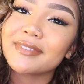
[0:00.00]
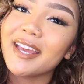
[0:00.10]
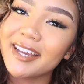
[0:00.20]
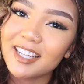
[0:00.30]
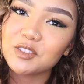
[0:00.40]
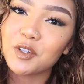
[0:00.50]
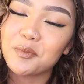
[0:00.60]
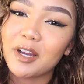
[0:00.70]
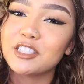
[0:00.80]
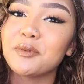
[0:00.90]
Hey guys, welcome
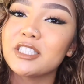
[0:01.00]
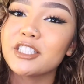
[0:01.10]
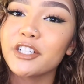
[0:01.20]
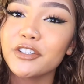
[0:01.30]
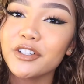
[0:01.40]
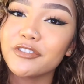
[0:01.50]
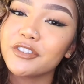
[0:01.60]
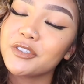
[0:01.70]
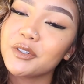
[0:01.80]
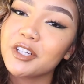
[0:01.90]
back to my channel. If
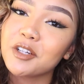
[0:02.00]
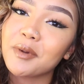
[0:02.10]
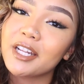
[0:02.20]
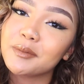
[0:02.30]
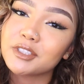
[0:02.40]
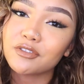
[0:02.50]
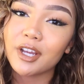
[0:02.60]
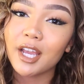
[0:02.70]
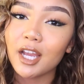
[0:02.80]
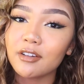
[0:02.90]
you're new here, my name is
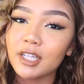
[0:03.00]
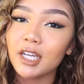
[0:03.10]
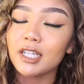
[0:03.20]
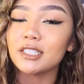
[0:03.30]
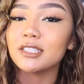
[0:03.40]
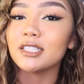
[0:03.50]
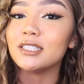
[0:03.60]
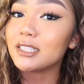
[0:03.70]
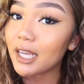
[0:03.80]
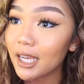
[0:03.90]
ReyArea, and
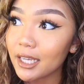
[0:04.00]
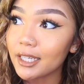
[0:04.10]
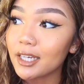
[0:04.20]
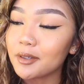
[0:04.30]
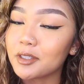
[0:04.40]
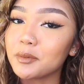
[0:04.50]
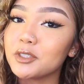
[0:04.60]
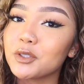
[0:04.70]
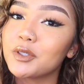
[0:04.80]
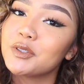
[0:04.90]
today I'm going to be
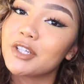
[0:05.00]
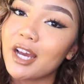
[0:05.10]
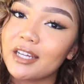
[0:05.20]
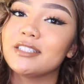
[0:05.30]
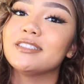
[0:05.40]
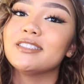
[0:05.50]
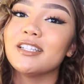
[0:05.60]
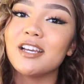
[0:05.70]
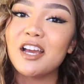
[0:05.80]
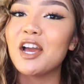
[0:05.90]
showing you guys
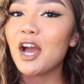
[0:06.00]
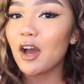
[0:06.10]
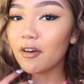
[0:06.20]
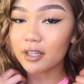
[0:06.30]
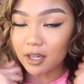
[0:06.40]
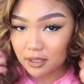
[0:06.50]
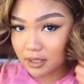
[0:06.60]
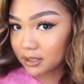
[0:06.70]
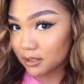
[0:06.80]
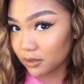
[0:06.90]
how I got
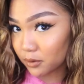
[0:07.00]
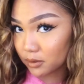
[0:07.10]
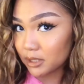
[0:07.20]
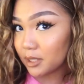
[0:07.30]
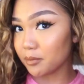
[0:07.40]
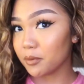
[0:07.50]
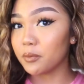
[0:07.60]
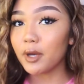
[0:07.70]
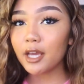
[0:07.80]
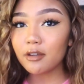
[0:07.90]
this little deep
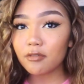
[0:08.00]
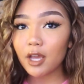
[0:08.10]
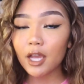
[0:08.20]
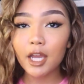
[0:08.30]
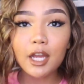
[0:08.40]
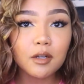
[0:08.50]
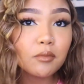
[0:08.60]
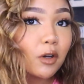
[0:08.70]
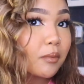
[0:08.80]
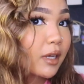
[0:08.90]
wave hair
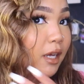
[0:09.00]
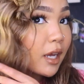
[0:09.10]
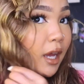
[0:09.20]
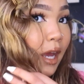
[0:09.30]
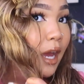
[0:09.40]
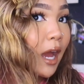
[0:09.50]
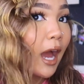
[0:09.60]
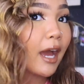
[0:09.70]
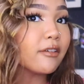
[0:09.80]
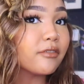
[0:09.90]
moment.
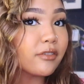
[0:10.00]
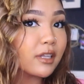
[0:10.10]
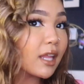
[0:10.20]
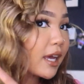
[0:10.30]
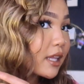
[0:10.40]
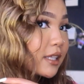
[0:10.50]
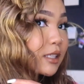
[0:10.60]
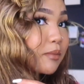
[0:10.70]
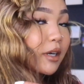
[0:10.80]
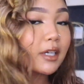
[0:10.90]
I feel like
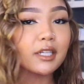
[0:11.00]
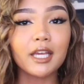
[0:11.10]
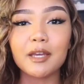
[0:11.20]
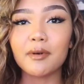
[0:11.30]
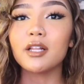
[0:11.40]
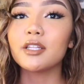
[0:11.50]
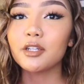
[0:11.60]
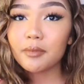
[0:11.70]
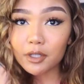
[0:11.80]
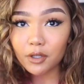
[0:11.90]
this part could have came out a
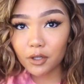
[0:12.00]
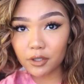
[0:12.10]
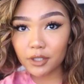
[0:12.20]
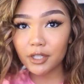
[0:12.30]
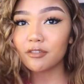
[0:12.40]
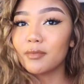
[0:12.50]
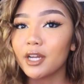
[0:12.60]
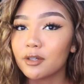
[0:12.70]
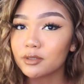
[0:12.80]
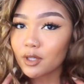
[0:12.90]
little bit curlier if my
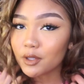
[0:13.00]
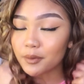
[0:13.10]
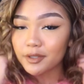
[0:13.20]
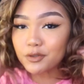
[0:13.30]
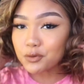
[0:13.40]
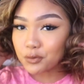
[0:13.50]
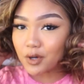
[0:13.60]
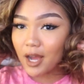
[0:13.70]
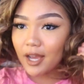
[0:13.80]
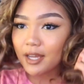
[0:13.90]
hair was all the way
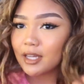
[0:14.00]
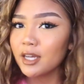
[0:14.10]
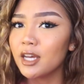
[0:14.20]
dry,